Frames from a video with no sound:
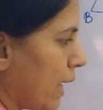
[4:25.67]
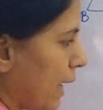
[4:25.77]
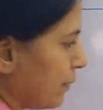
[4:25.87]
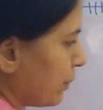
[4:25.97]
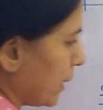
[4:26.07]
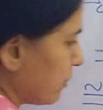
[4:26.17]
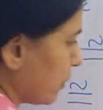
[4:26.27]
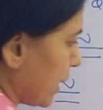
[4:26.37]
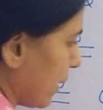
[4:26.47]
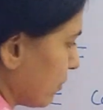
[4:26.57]
and then
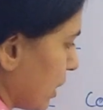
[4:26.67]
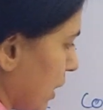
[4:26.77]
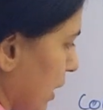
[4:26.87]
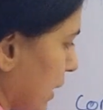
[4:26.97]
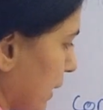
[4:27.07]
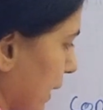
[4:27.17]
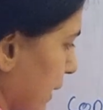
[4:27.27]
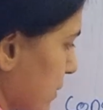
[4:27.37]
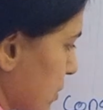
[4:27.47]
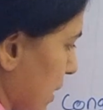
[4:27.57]
we have
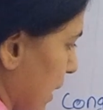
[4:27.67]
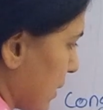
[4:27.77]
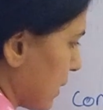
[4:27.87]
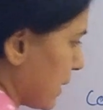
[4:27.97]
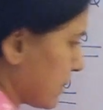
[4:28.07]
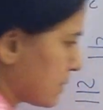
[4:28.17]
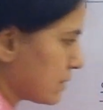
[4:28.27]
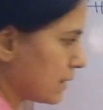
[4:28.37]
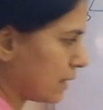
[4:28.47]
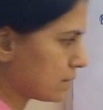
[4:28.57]
RHS.
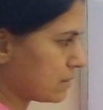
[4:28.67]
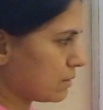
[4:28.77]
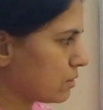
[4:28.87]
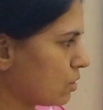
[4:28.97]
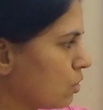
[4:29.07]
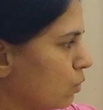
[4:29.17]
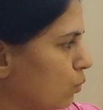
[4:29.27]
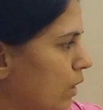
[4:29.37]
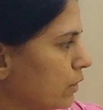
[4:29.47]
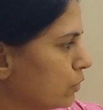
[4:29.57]
That's it.
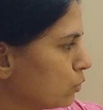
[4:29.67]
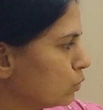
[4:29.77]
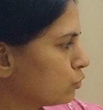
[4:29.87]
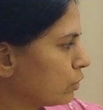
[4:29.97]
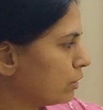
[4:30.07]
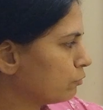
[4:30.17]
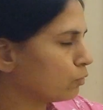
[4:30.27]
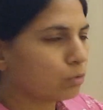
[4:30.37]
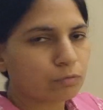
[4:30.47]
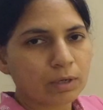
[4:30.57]
1, 2, 3,
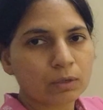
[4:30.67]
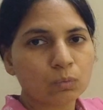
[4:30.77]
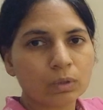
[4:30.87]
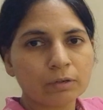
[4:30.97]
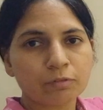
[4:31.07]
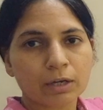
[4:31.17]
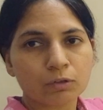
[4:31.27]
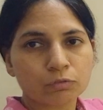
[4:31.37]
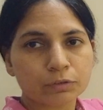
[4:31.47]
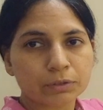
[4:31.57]
4, 5. Only 5
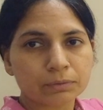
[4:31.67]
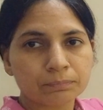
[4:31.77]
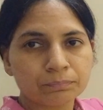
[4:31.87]
of it.